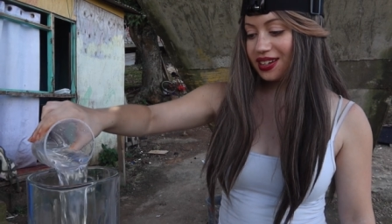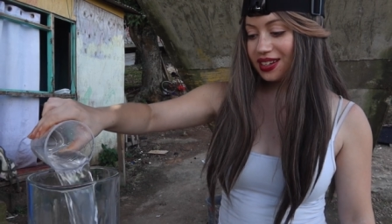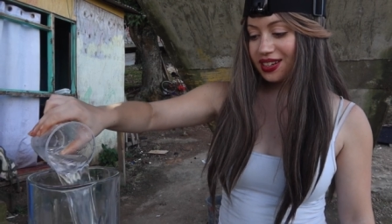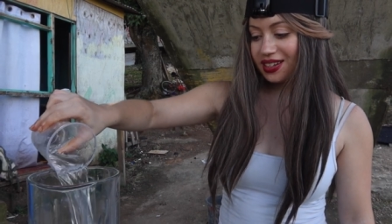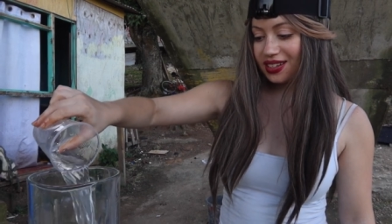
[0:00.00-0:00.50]

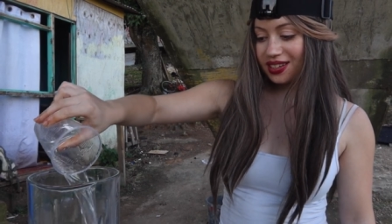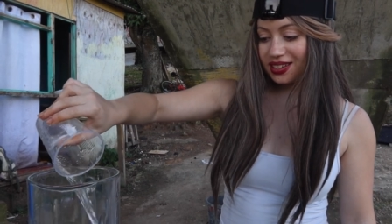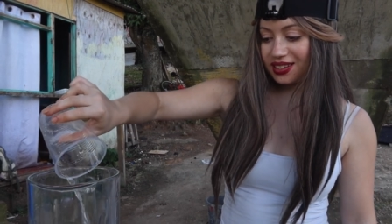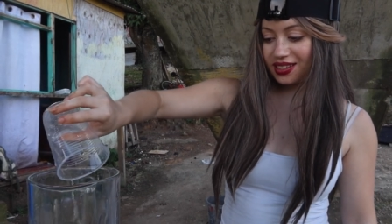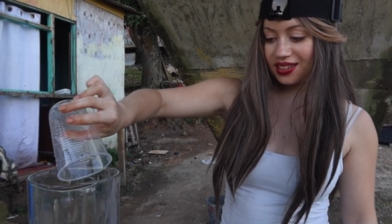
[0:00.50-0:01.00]

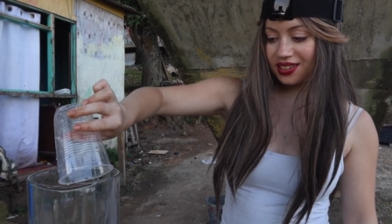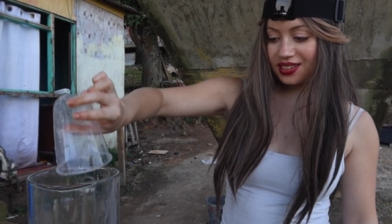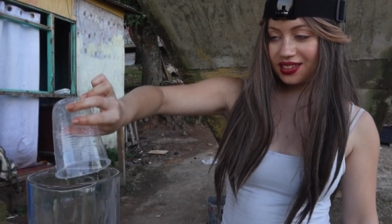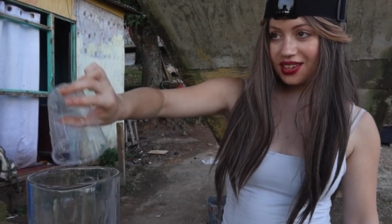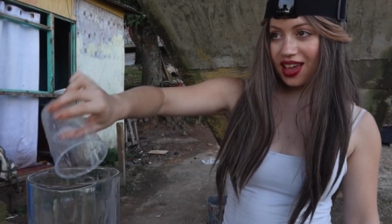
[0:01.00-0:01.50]

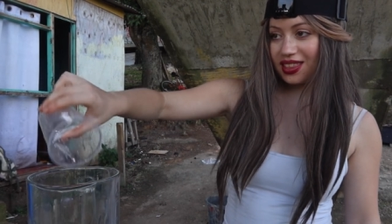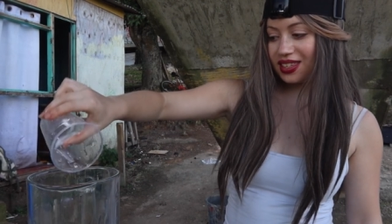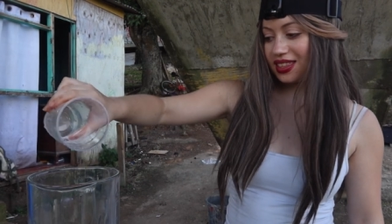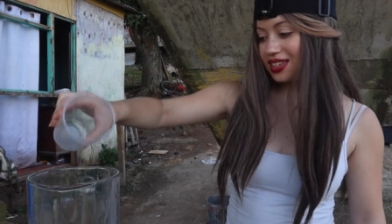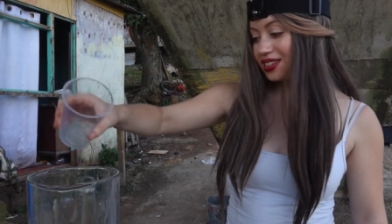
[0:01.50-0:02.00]
Yeah,
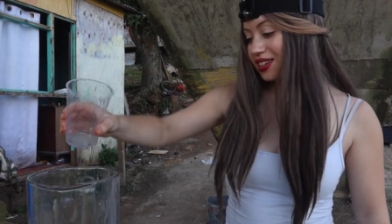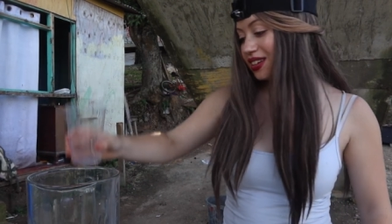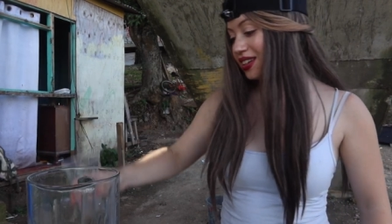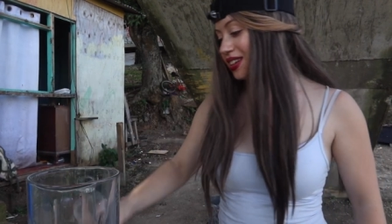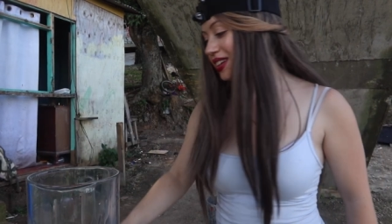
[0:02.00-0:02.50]
I think
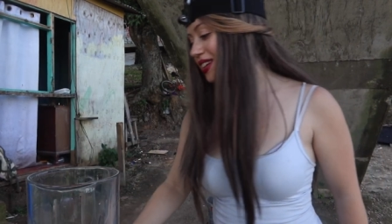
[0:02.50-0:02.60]
that's